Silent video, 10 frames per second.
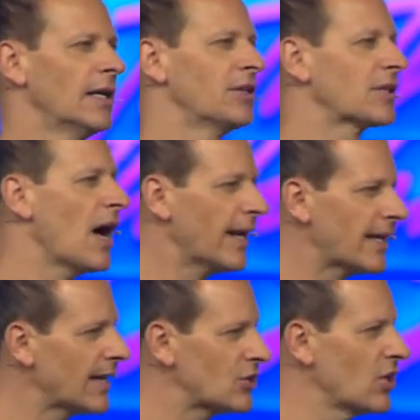you're kind of
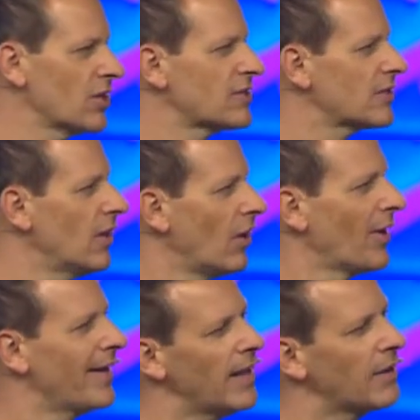catching us
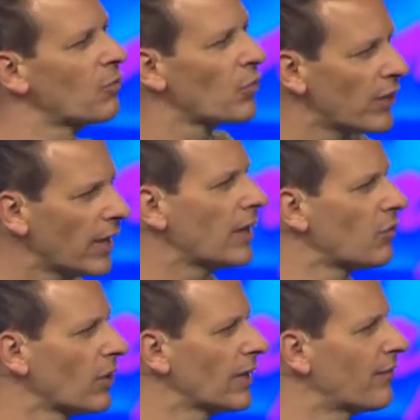on a really,
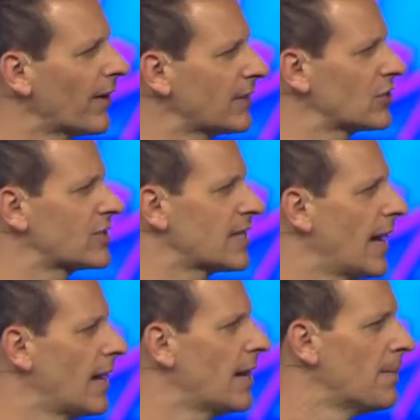really, if I could just
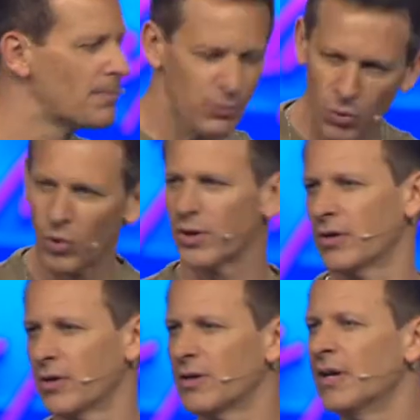say,
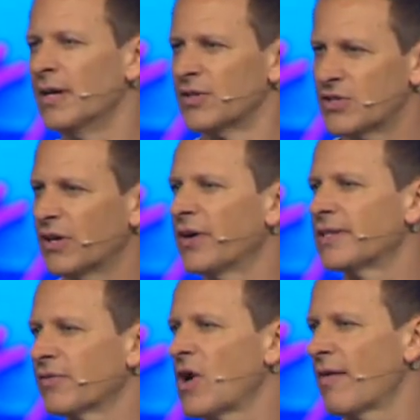important
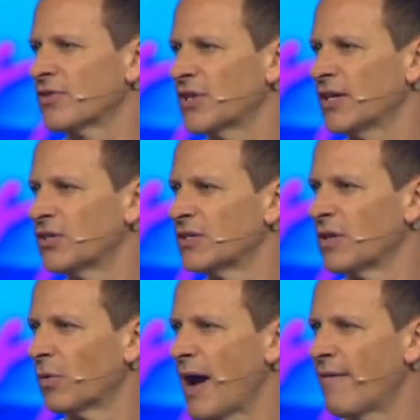series of conversations
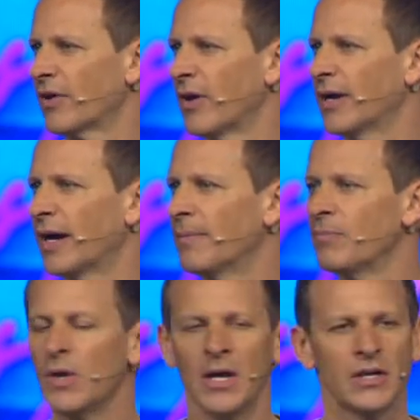that we're having right now.
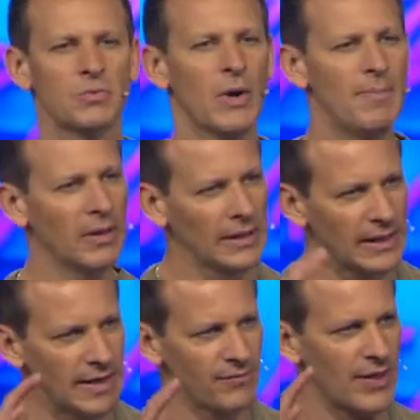Because we
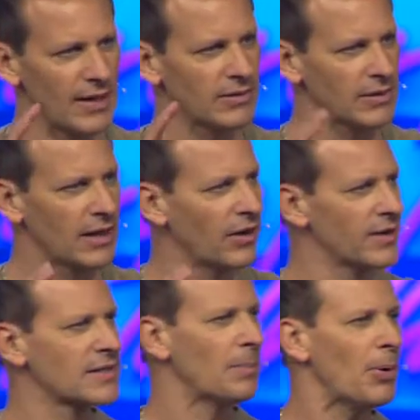believe that there
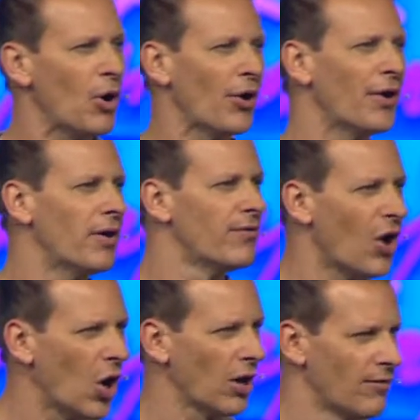is a part of
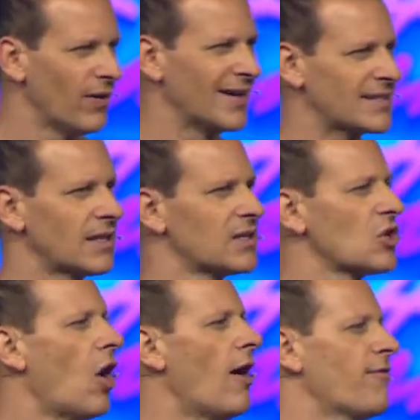all of us that is
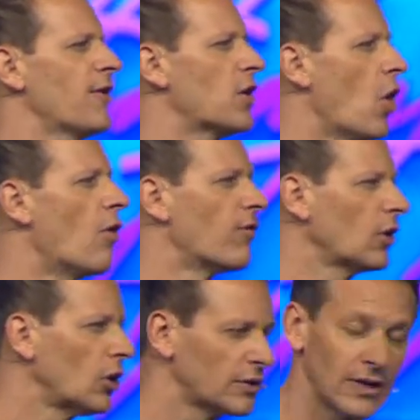often
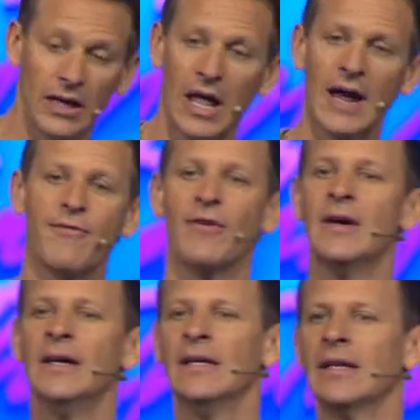overlooked in life
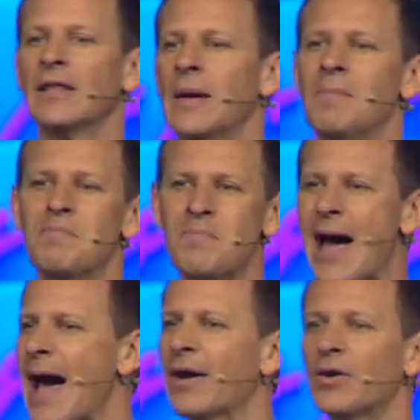that
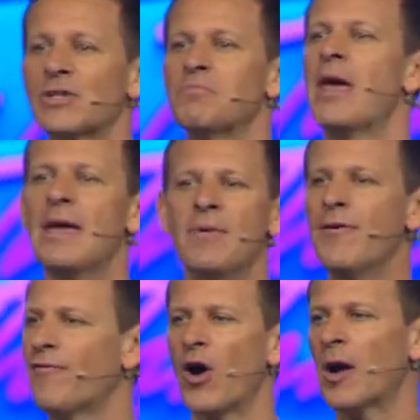matters maybe
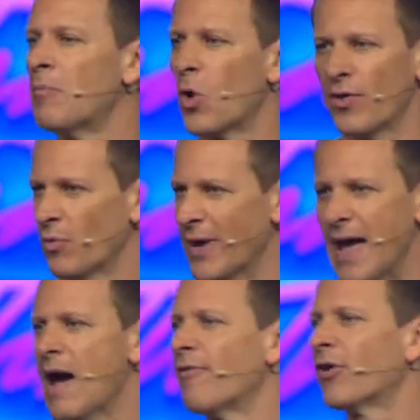far more than we
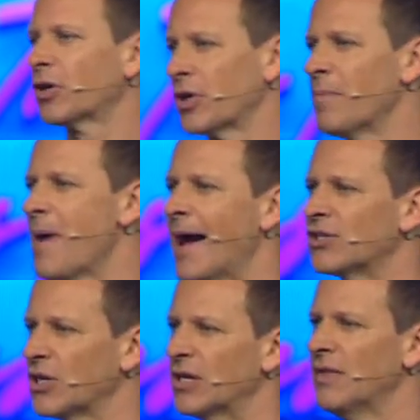ever could
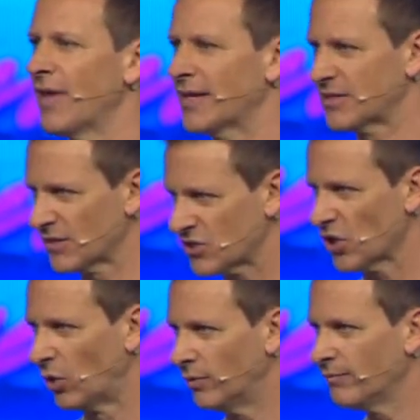imagine, and that's the
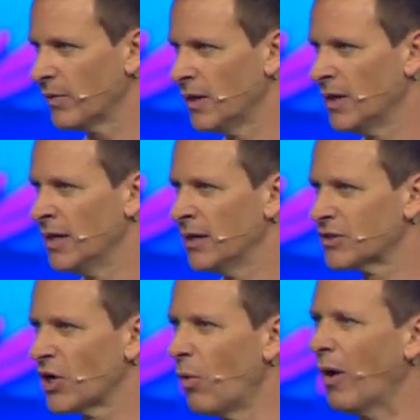soul. And
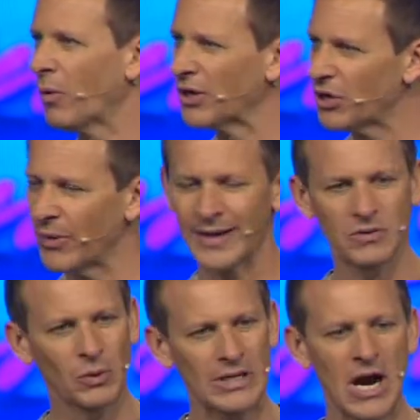so what we're doing is
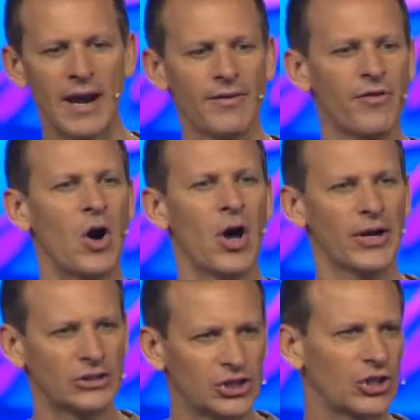we're kind of on
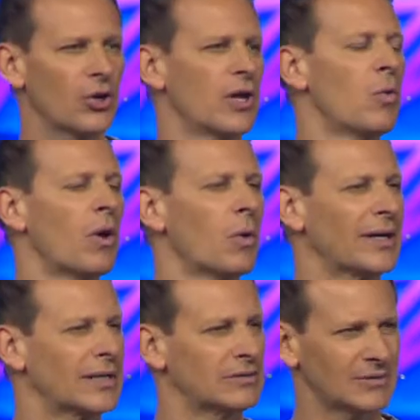a journey where we're
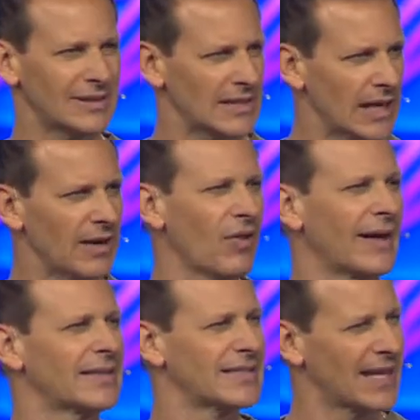kind of
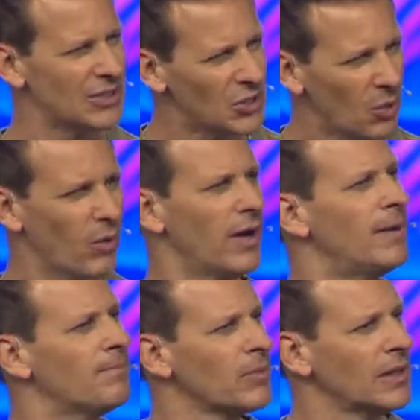like saying, you know what?
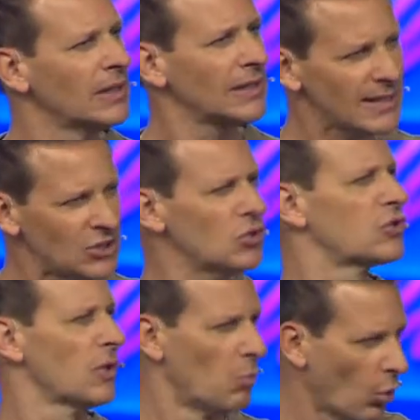Let's do
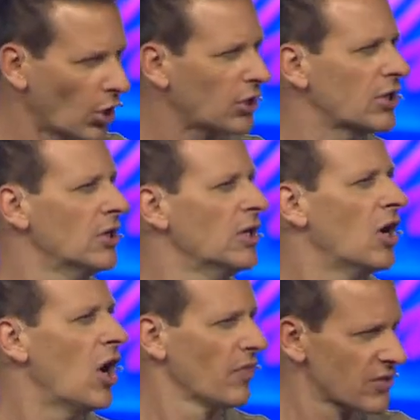some work
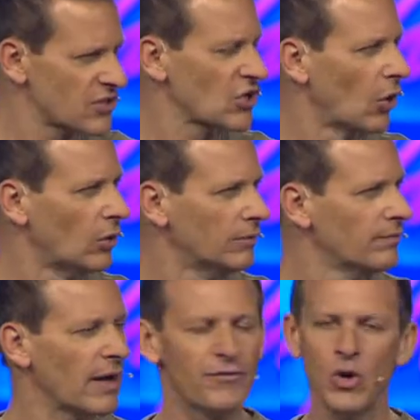on the soul.
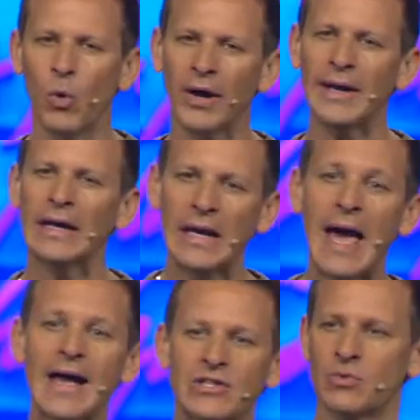Now, if you weren't here
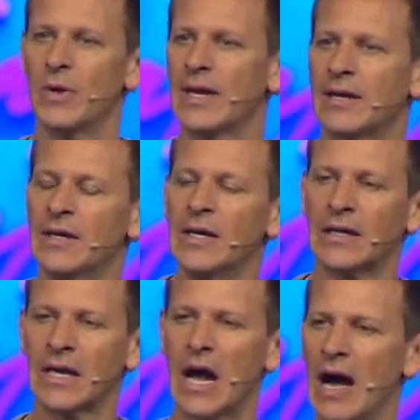last week,
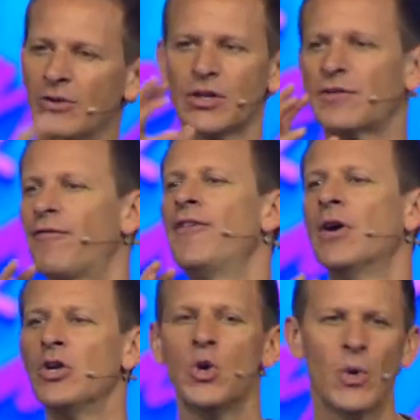I'll just
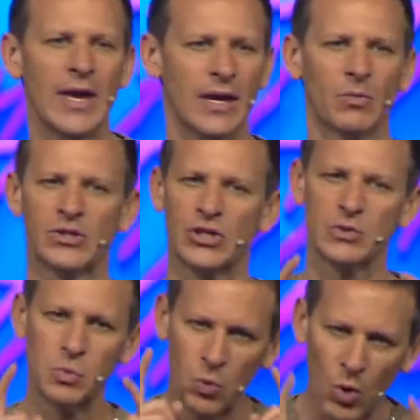fill you in with just
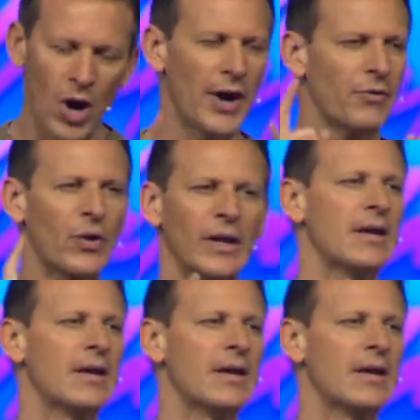one really